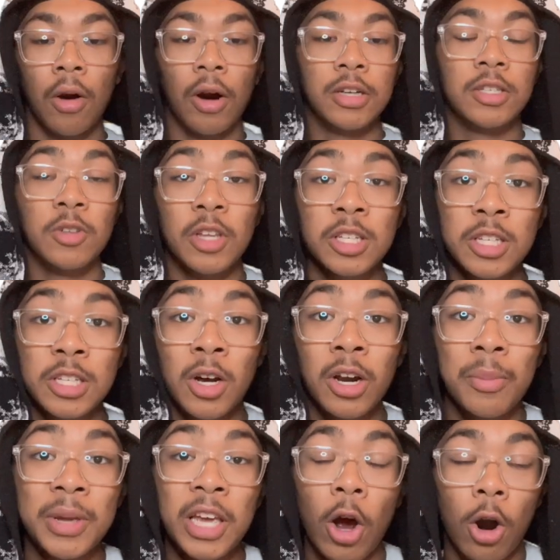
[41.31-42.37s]
All right, so this is going
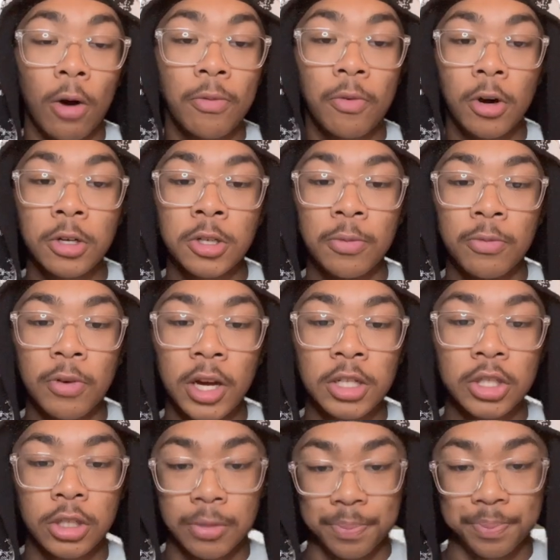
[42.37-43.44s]
to be our first
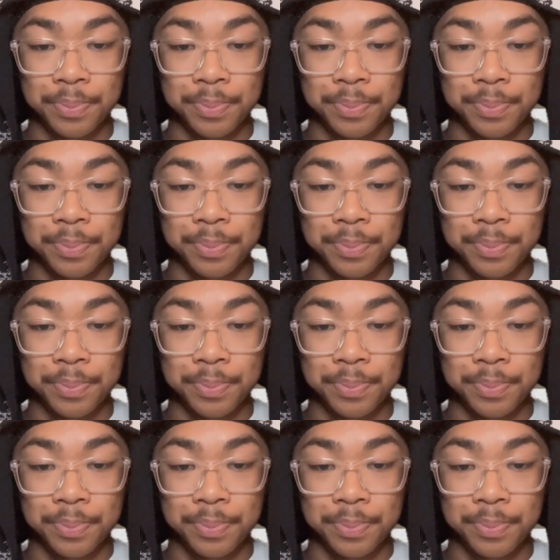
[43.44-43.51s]
confession.